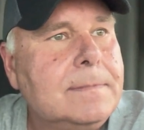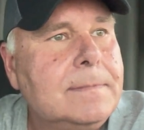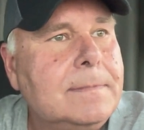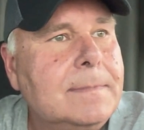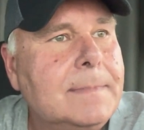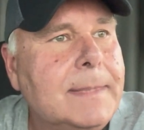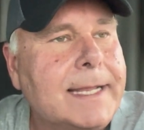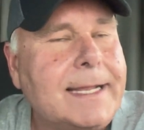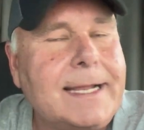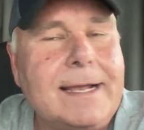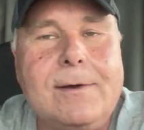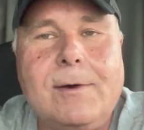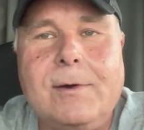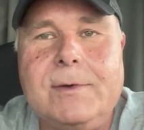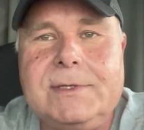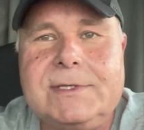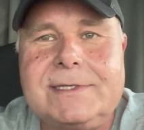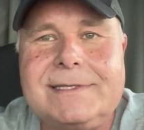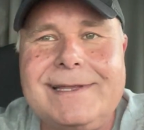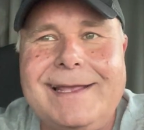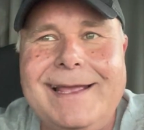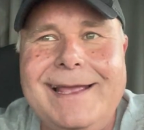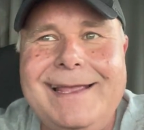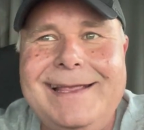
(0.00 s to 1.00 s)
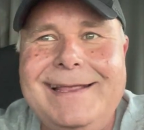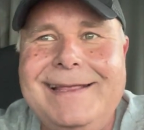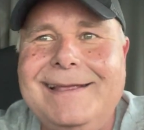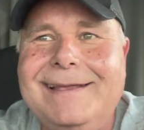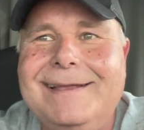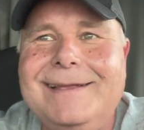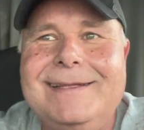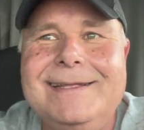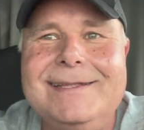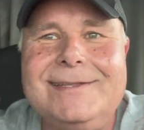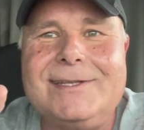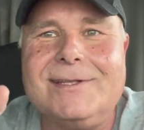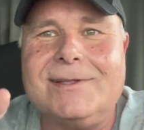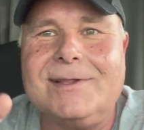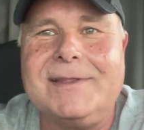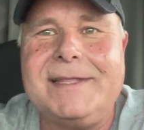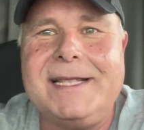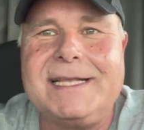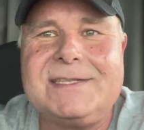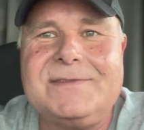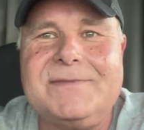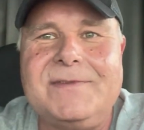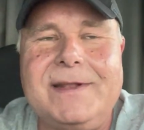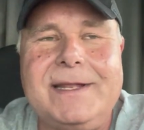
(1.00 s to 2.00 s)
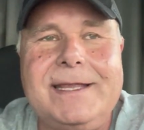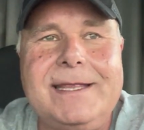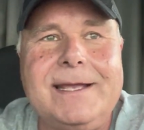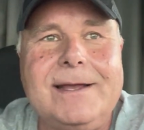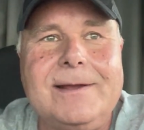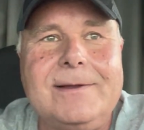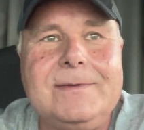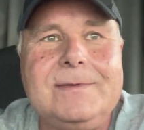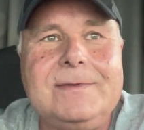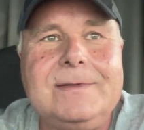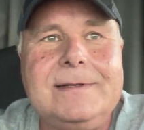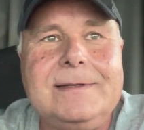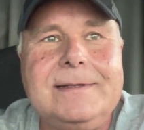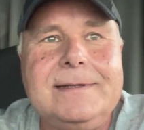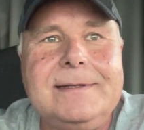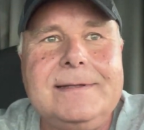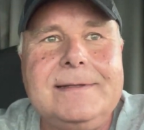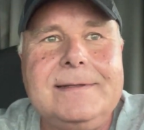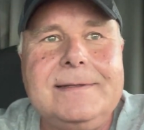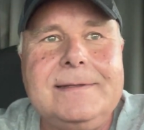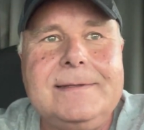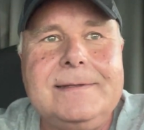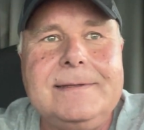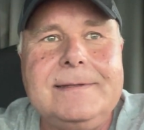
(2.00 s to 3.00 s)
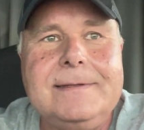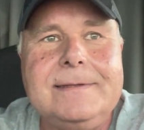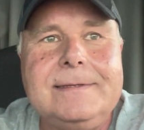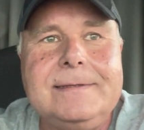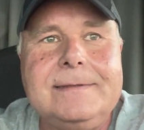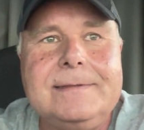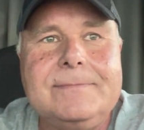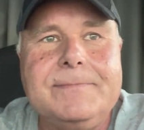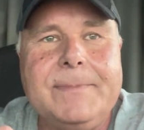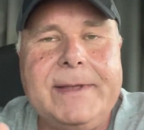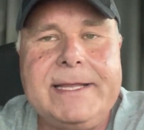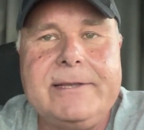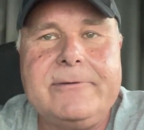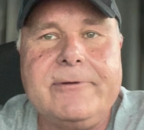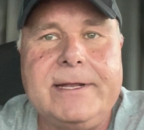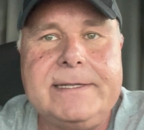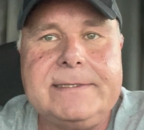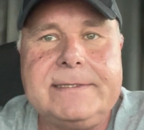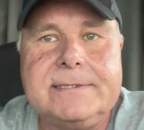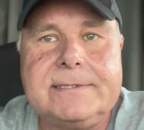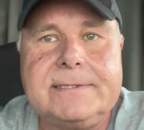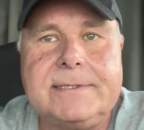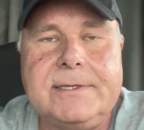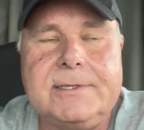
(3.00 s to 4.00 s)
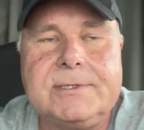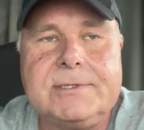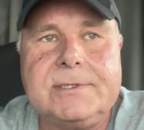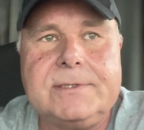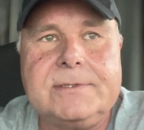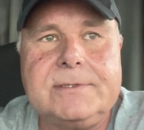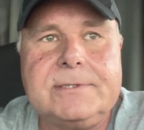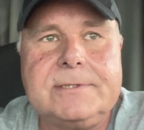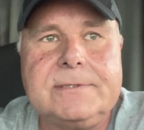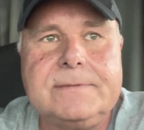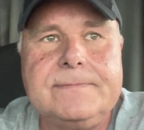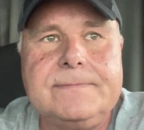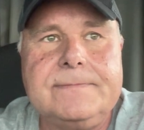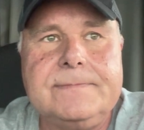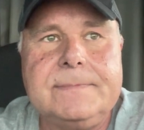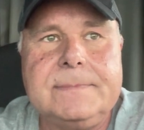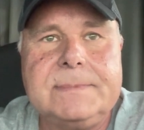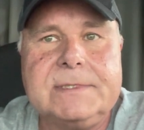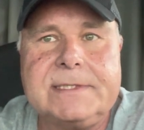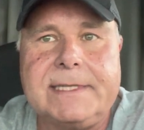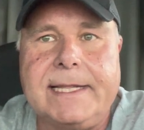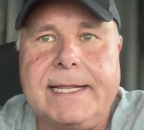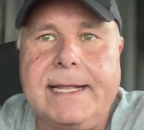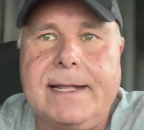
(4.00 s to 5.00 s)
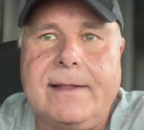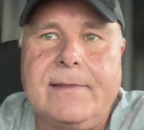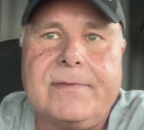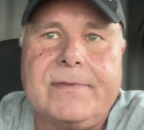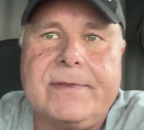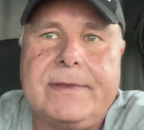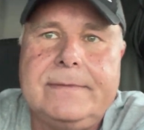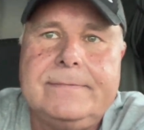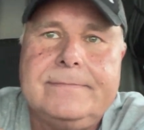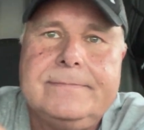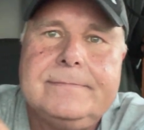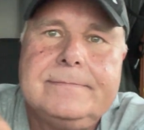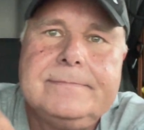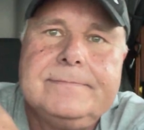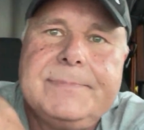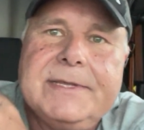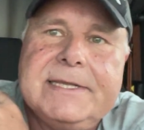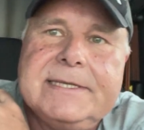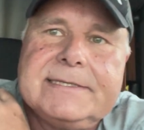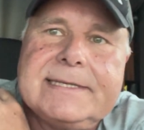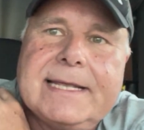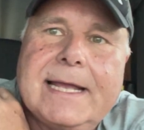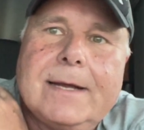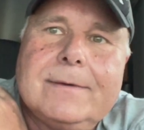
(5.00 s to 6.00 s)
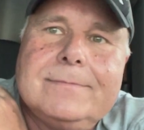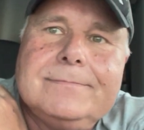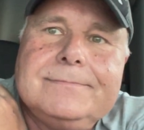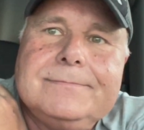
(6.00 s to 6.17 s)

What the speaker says: Like I always say, until the next video, make great decisions, stay healthy. Peace out.